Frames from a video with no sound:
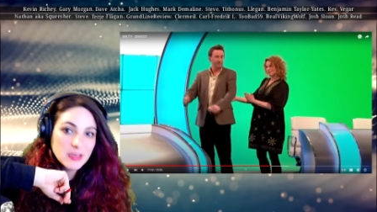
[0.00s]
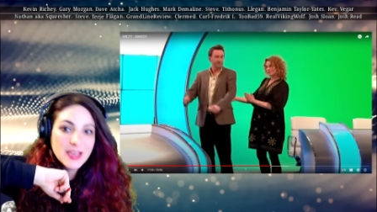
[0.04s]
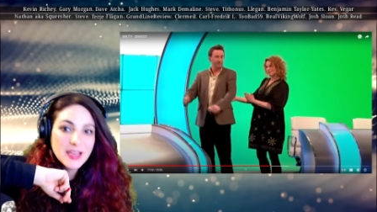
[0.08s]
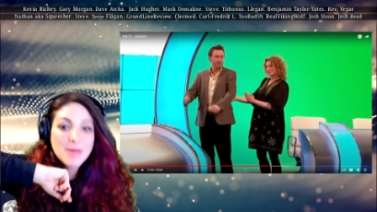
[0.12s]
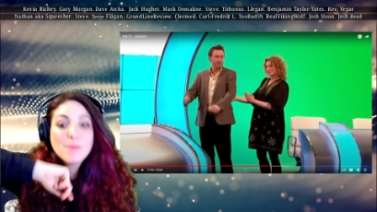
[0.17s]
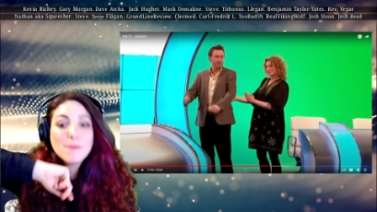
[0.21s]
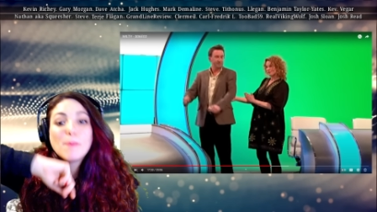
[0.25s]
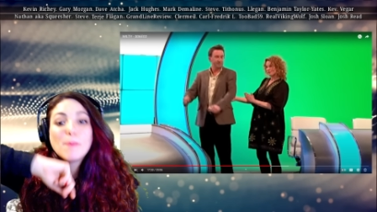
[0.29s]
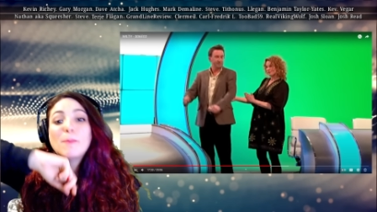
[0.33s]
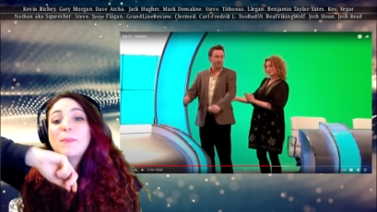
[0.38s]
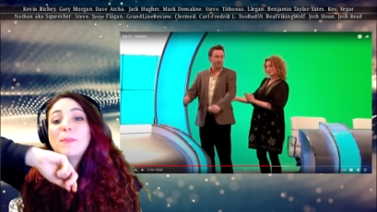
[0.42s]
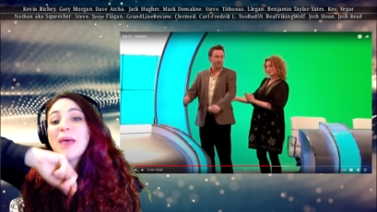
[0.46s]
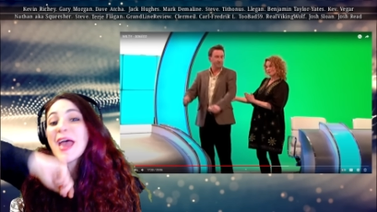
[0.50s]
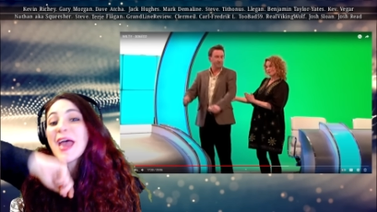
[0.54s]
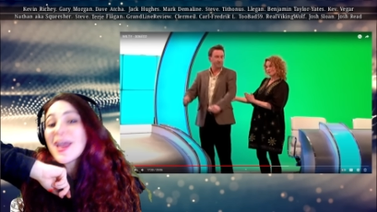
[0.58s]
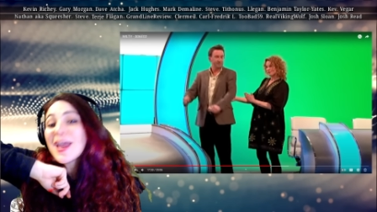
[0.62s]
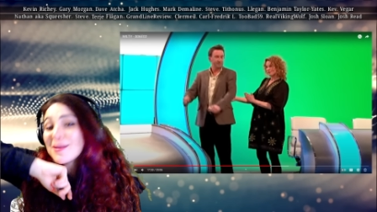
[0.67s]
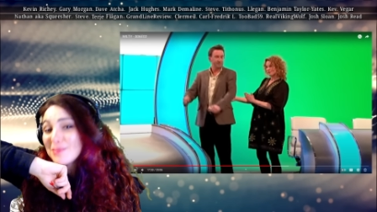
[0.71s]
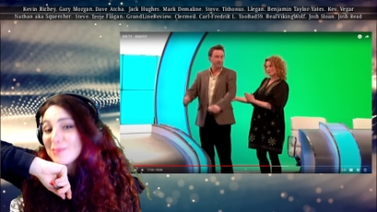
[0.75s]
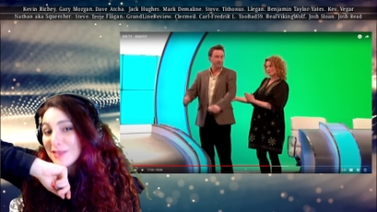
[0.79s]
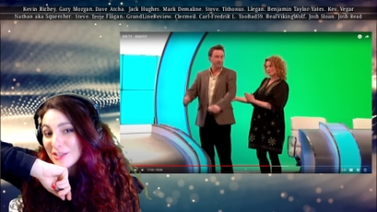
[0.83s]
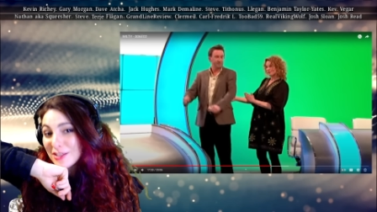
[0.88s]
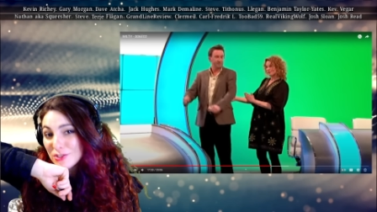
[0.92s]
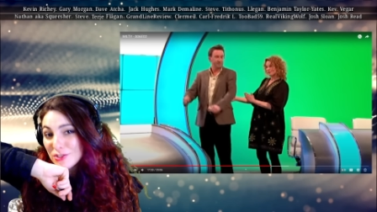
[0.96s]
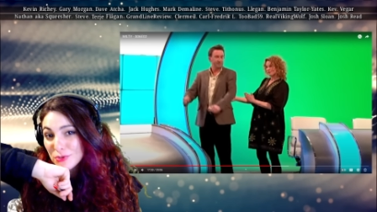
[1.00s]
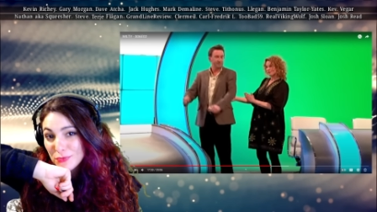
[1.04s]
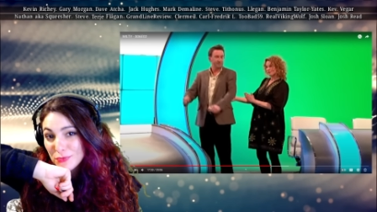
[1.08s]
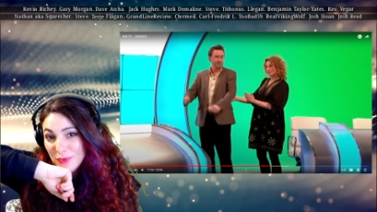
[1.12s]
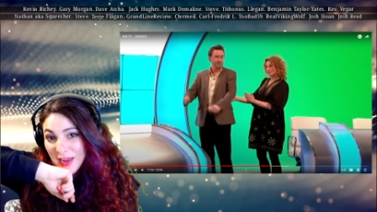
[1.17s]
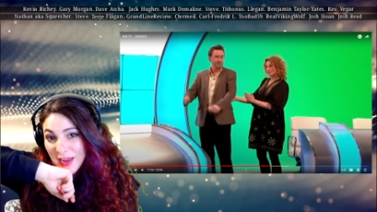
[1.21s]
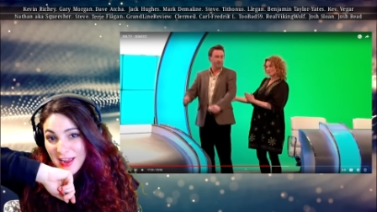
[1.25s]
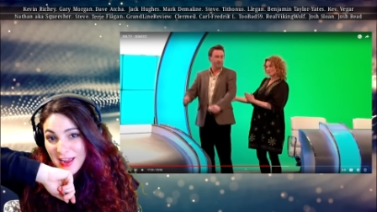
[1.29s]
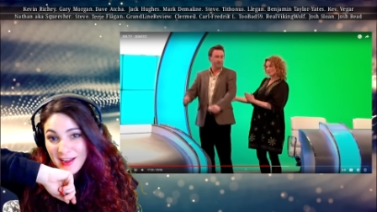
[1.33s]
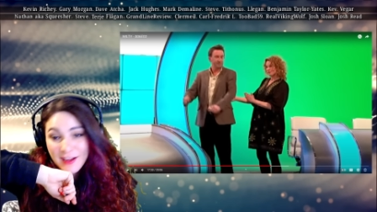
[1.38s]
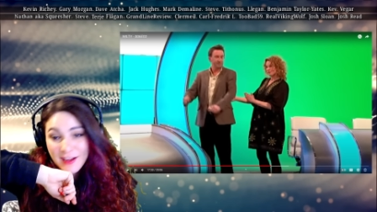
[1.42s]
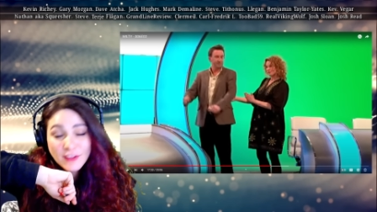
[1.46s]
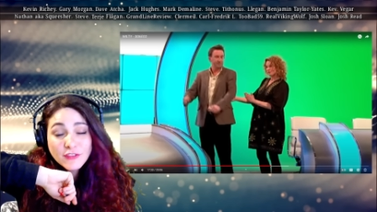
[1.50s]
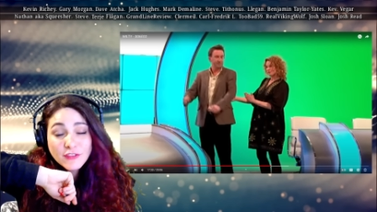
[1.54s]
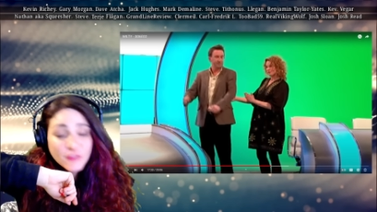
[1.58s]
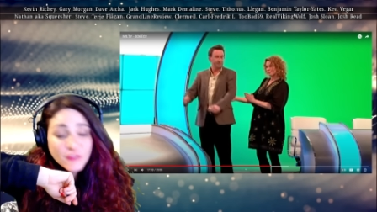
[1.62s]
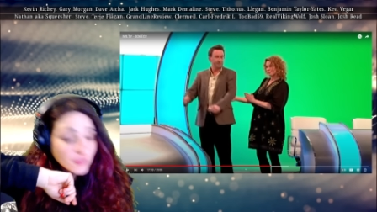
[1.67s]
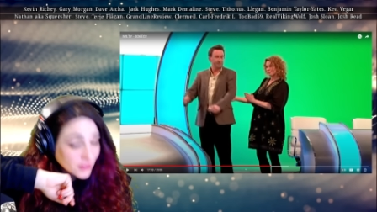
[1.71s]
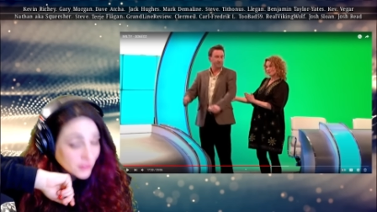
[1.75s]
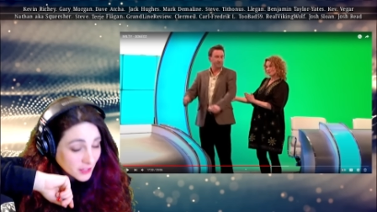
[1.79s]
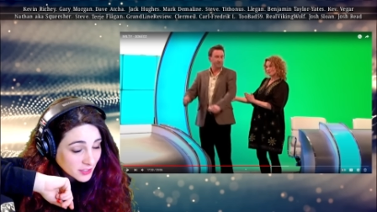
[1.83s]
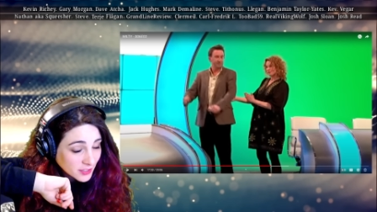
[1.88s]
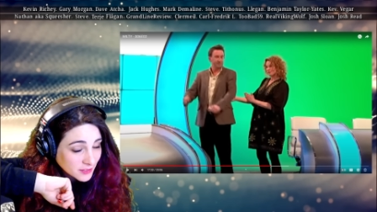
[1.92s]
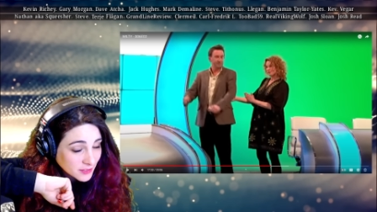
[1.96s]
And baby
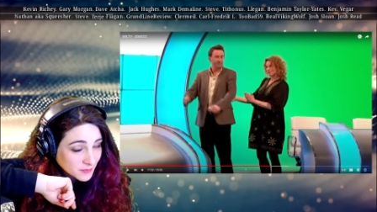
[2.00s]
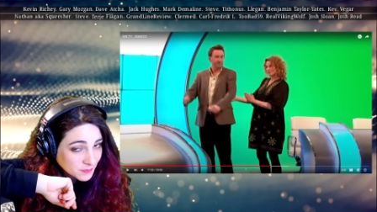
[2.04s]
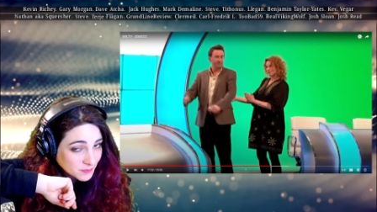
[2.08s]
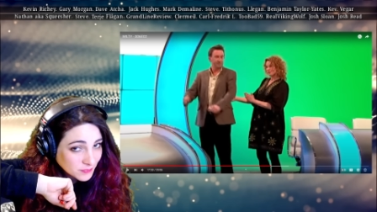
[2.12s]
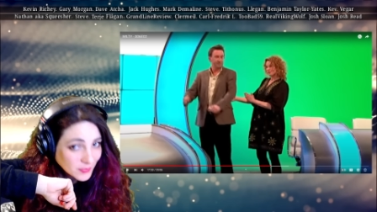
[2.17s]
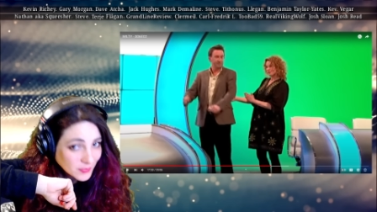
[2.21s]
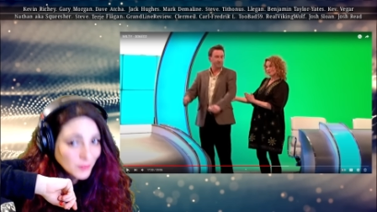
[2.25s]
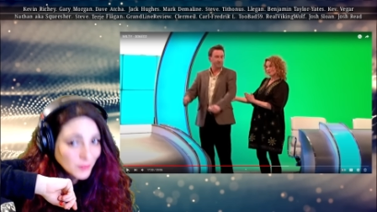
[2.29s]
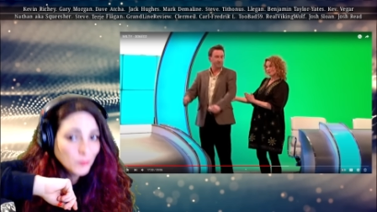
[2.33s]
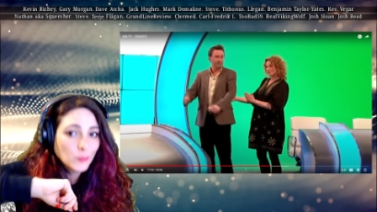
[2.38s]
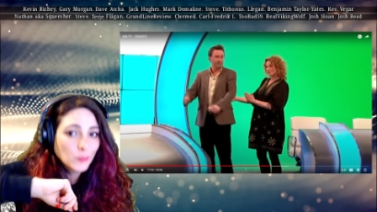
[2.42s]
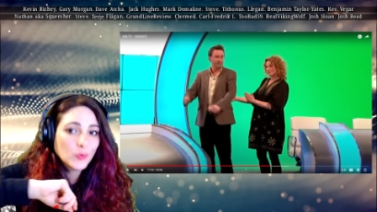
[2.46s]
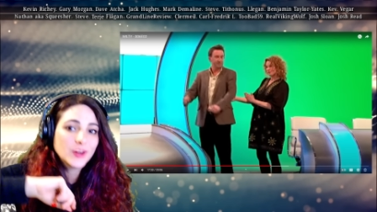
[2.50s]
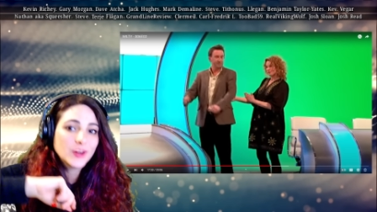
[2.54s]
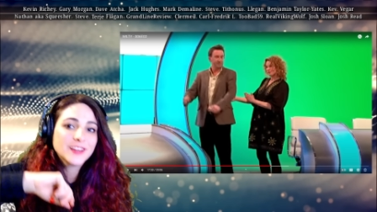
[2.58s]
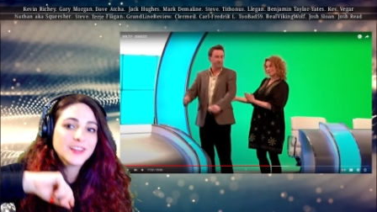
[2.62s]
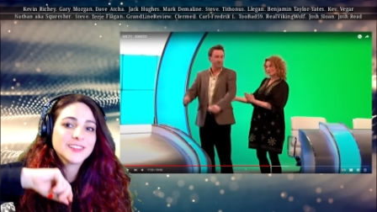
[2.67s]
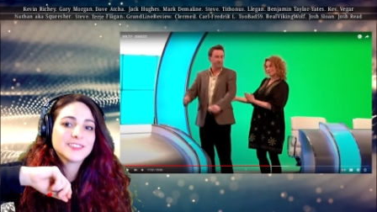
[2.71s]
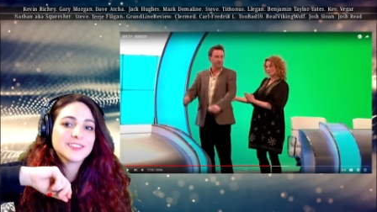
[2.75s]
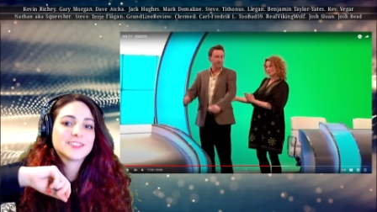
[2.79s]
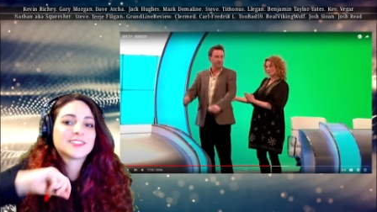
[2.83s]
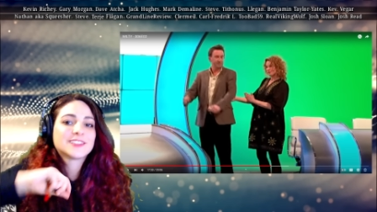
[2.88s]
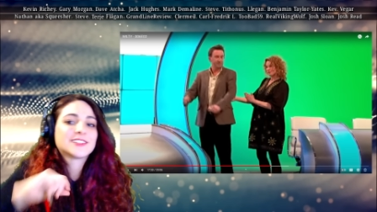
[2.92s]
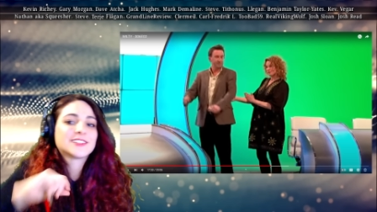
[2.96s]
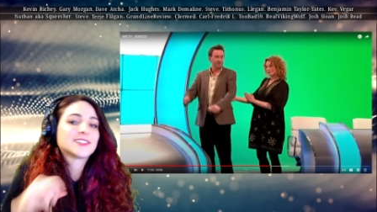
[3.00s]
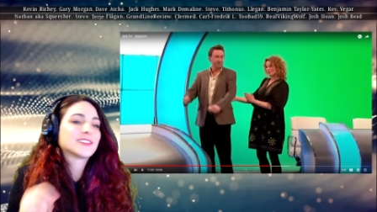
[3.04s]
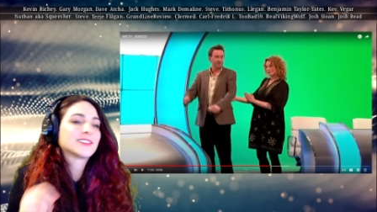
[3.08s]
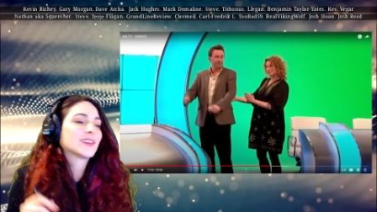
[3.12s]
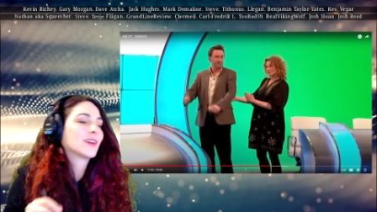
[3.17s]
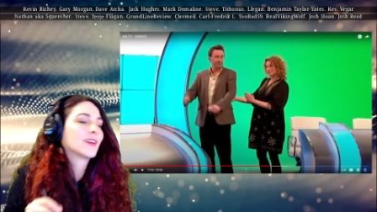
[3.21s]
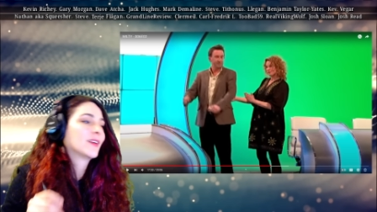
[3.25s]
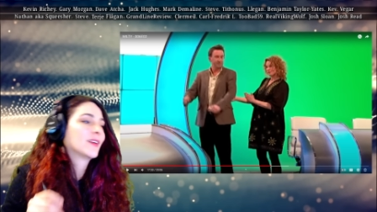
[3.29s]
giraffe was